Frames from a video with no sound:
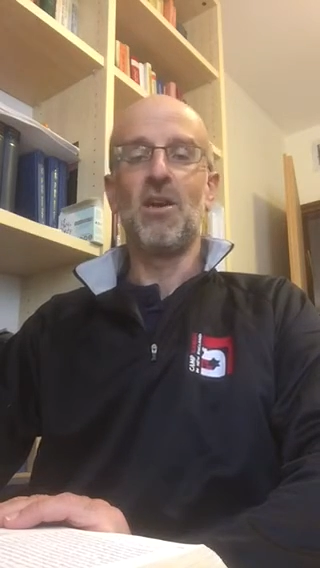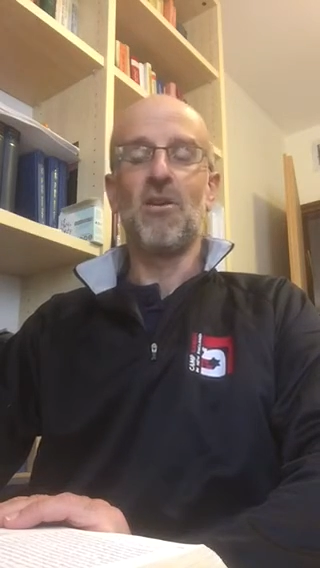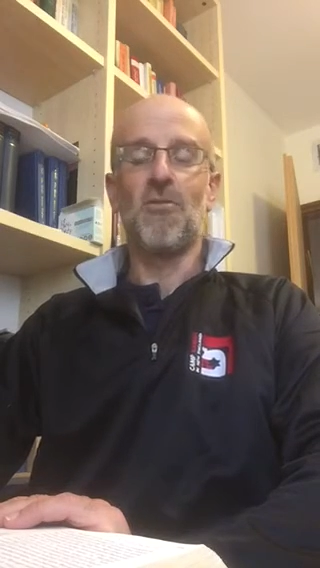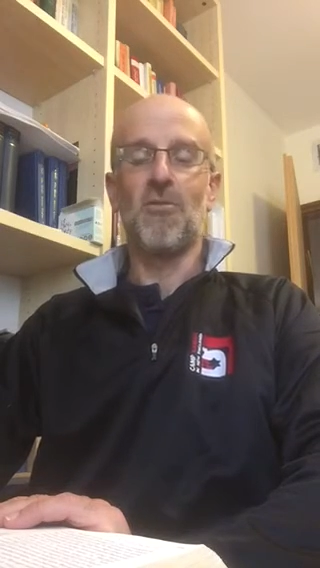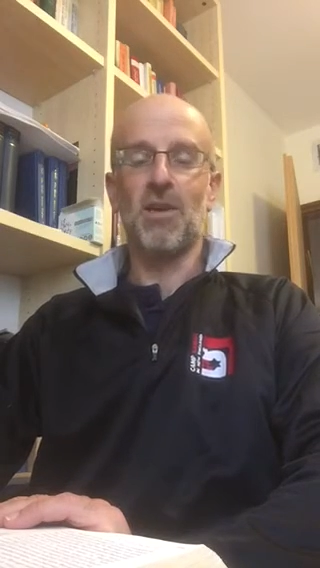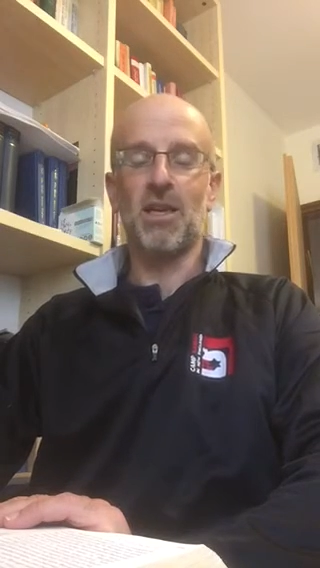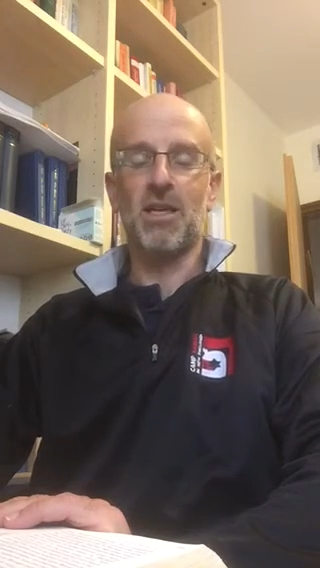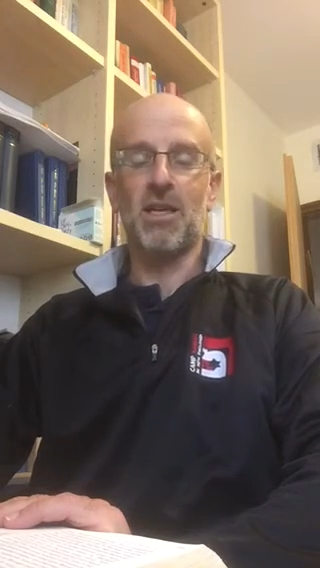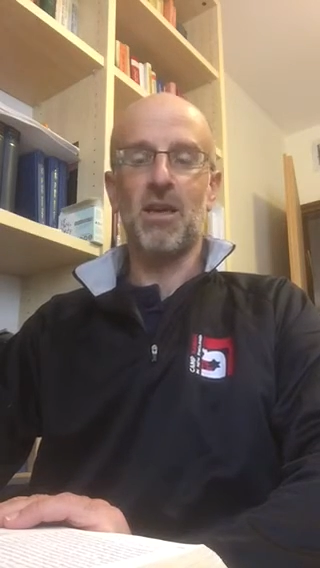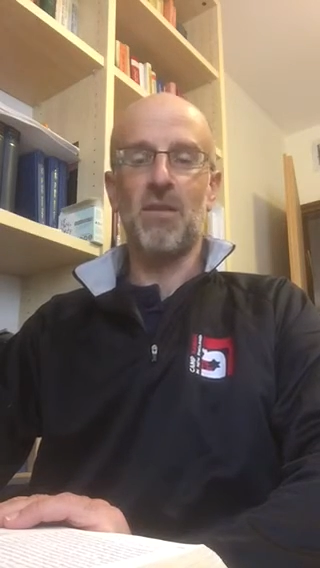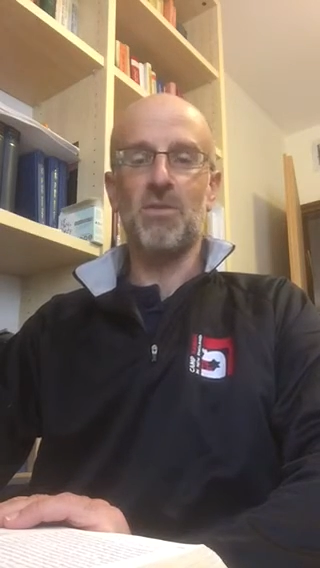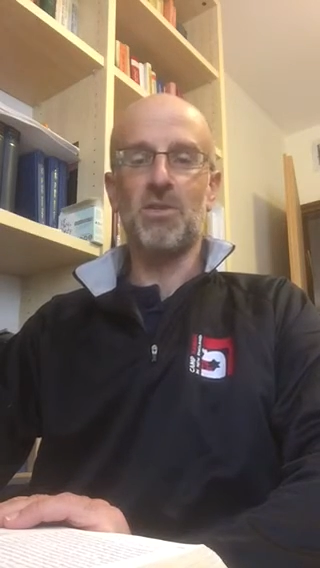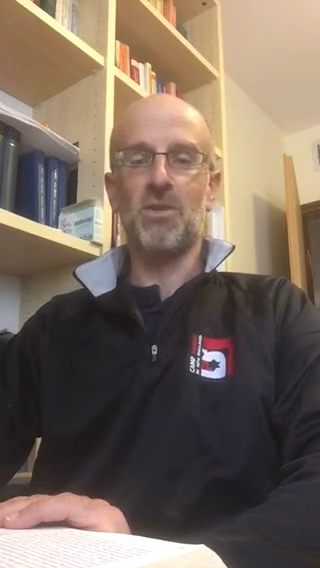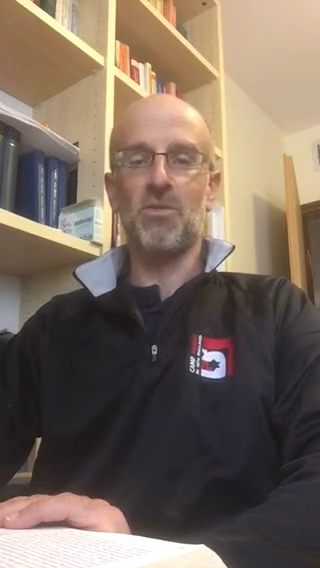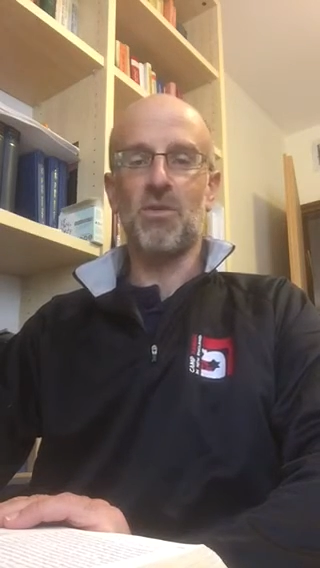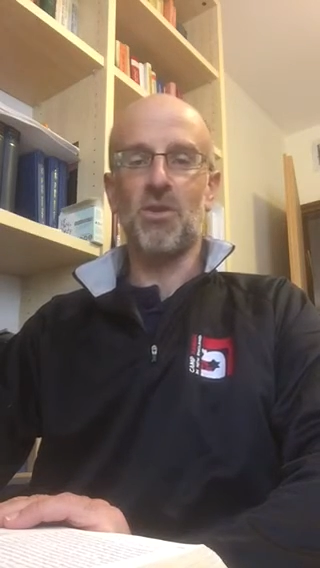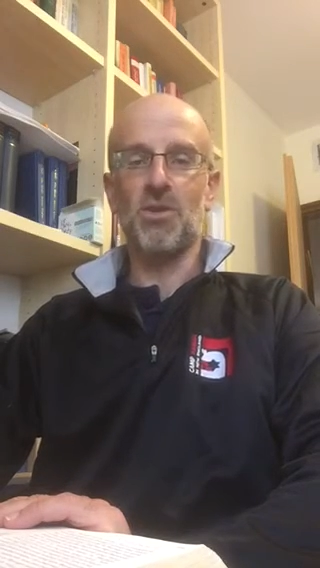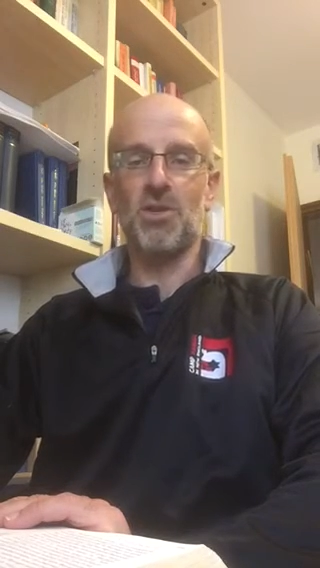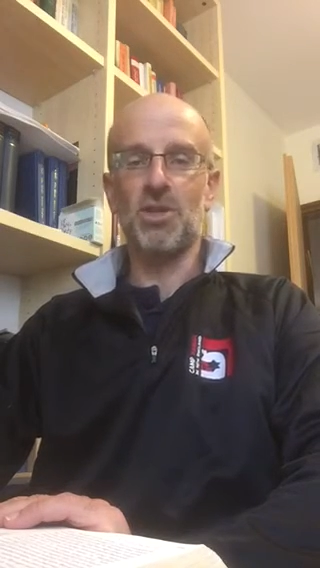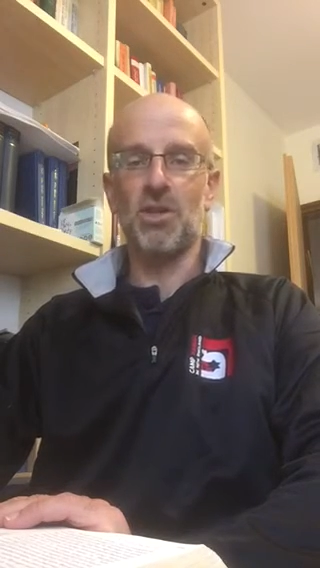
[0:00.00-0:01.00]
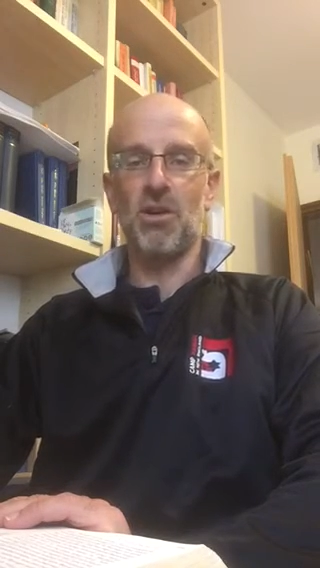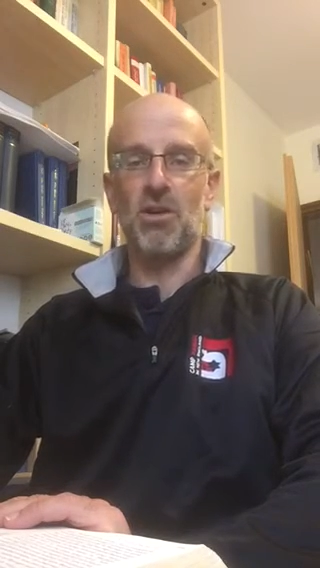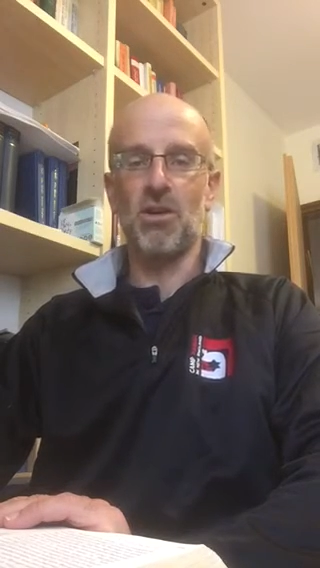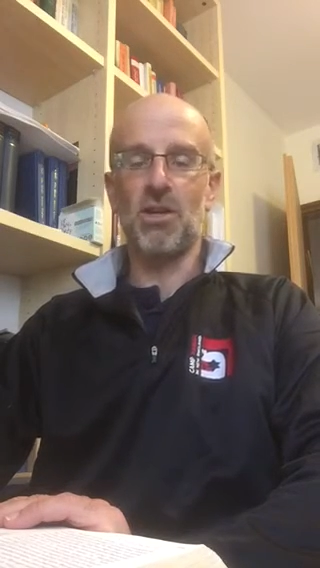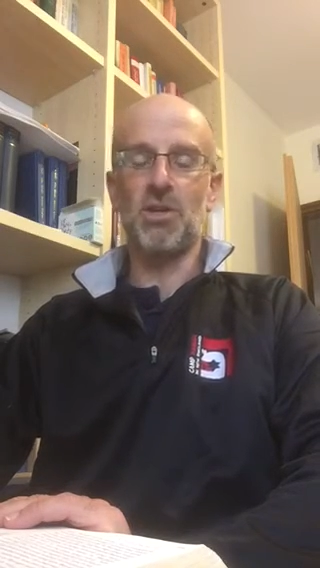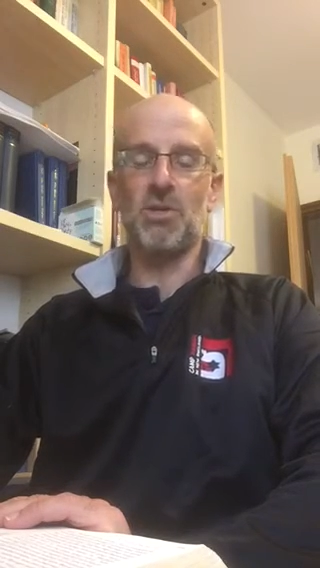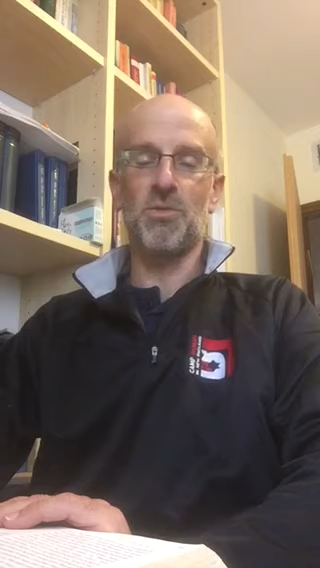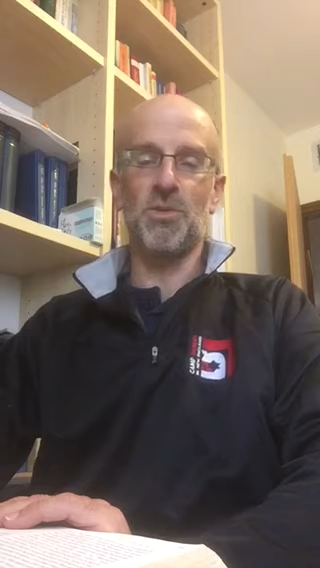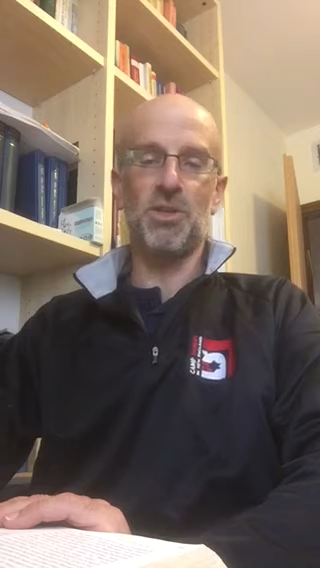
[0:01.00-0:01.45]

when it comes to Rosh Chodesh,